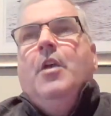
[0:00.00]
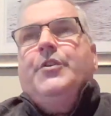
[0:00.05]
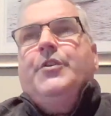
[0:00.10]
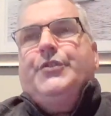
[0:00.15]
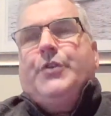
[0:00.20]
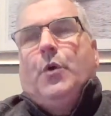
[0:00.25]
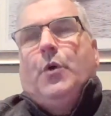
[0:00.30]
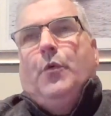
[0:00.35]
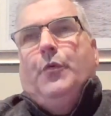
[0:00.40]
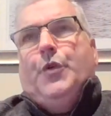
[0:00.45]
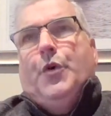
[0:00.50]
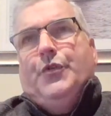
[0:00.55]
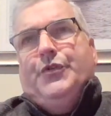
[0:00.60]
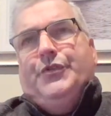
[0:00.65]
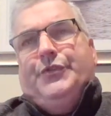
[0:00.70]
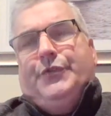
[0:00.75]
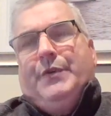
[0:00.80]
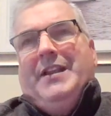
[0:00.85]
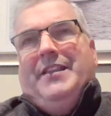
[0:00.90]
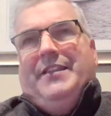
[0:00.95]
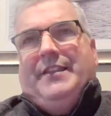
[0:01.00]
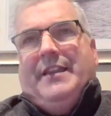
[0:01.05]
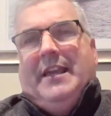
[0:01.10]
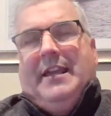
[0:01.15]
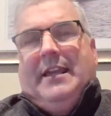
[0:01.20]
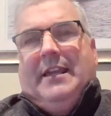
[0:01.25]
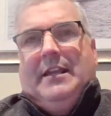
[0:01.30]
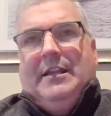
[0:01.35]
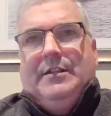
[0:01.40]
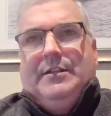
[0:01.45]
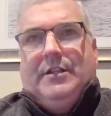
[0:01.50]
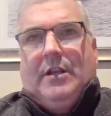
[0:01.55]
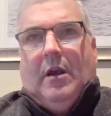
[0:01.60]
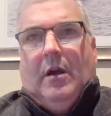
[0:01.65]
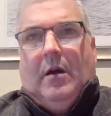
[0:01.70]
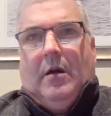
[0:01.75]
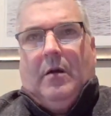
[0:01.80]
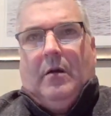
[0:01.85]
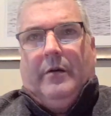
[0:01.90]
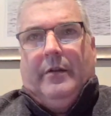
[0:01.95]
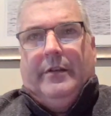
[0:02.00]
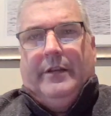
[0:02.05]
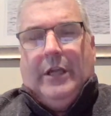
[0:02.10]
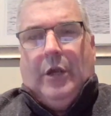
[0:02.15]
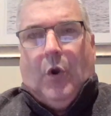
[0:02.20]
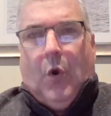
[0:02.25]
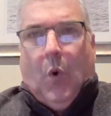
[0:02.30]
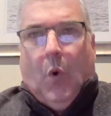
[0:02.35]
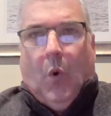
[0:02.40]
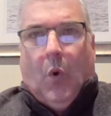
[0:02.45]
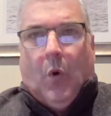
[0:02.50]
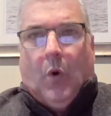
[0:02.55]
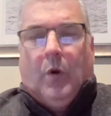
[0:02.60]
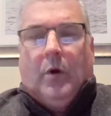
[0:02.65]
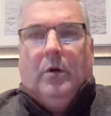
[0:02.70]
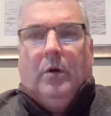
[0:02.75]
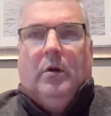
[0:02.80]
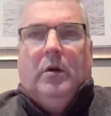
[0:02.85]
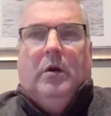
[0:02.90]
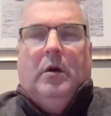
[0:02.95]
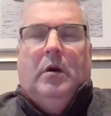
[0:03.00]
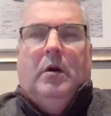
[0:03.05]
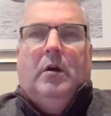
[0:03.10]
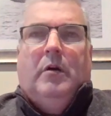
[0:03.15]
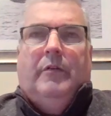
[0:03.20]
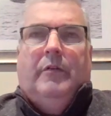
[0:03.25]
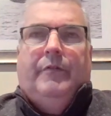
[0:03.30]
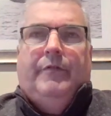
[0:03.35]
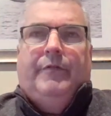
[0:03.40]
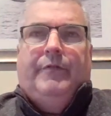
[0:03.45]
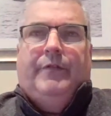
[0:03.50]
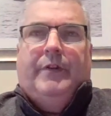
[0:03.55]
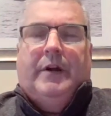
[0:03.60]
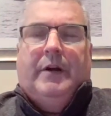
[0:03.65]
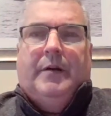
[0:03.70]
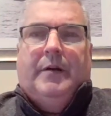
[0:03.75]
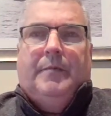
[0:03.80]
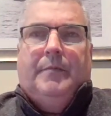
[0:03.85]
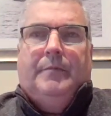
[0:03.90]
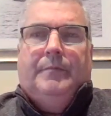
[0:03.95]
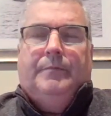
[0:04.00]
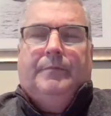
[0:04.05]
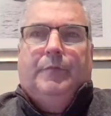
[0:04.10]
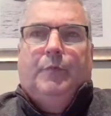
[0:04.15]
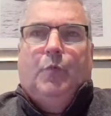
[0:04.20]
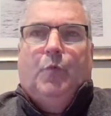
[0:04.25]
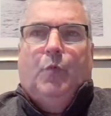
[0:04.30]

So those three things are the core of um,